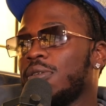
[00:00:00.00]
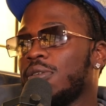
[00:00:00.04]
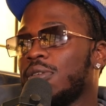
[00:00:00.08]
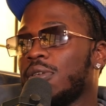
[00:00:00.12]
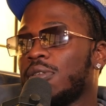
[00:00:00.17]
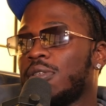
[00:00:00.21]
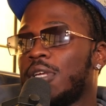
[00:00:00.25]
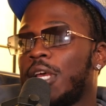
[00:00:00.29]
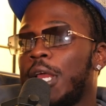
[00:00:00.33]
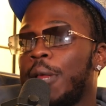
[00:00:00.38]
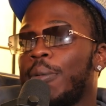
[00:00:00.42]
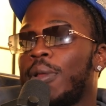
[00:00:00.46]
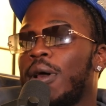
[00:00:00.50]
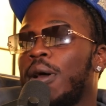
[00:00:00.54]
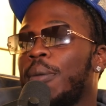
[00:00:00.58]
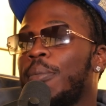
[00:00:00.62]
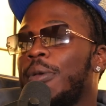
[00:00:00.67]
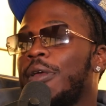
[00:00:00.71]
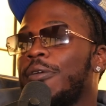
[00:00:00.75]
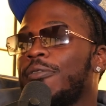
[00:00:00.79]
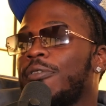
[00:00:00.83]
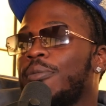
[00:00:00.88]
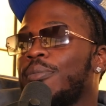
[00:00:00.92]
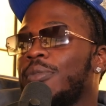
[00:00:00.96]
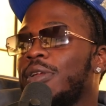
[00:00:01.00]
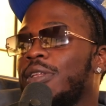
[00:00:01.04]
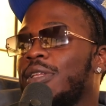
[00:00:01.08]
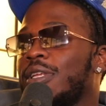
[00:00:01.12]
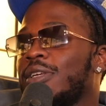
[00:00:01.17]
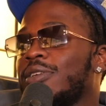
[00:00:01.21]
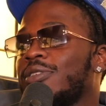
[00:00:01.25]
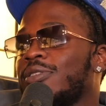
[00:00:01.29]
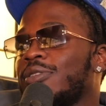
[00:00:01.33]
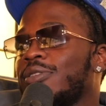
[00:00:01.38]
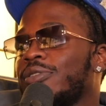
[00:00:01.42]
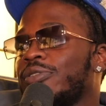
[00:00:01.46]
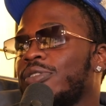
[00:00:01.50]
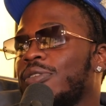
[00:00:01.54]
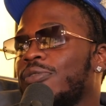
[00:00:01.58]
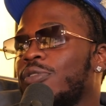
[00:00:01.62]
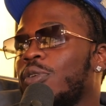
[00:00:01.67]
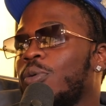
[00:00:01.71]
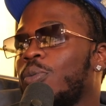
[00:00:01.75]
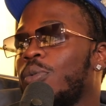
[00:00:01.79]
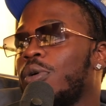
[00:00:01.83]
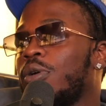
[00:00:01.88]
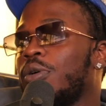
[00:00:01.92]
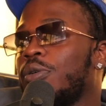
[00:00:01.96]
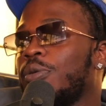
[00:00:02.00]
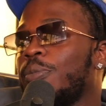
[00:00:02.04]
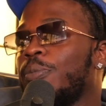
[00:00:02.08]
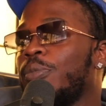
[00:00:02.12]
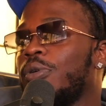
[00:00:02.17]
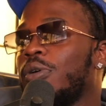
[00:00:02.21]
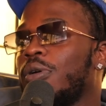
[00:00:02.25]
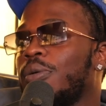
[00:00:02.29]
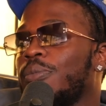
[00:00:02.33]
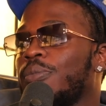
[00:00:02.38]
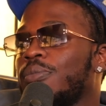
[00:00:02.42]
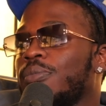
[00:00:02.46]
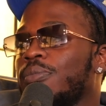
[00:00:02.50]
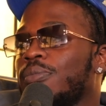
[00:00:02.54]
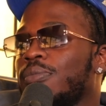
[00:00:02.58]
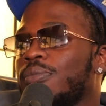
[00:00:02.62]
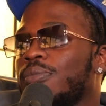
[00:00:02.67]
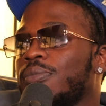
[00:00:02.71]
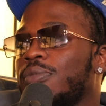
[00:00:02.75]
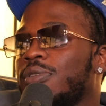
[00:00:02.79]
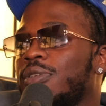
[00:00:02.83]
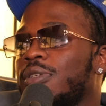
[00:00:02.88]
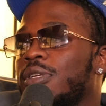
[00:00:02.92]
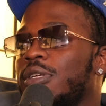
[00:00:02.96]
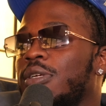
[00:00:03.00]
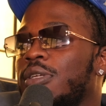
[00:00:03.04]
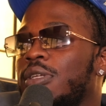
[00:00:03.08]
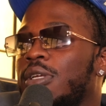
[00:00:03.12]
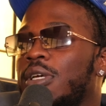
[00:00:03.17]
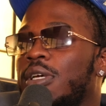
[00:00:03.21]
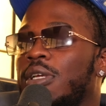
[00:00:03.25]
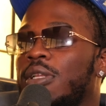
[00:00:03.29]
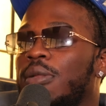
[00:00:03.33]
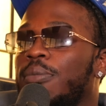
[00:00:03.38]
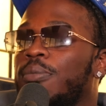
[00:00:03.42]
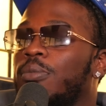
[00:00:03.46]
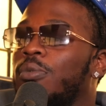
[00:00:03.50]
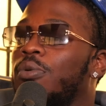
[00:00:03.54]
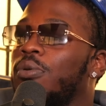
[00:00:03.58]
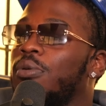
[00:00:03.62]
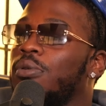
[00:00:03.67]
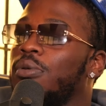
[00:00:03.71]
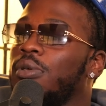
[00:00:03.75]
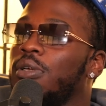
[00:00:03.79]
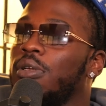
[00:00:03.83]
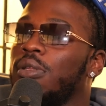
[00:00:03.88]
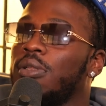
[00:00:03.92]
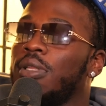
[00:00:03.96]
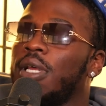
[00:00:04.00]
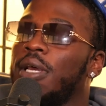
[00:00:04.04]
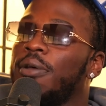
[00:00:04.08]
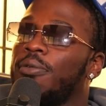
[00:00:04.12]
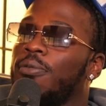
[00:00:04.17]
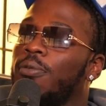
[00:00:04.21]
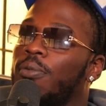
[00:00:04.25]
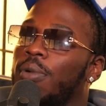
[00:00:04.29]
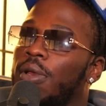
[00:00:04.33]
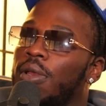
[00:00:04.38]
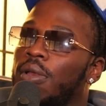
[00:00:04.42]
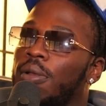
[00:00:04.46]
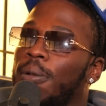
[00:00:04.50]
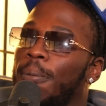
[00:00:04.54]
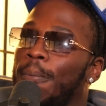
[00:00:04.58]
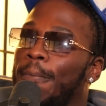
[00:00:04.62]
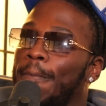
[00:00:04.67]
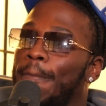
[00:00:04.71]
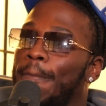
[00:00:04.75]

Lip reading: It's a tape that I made from the distance of the world, but seeing it in a more in depth way.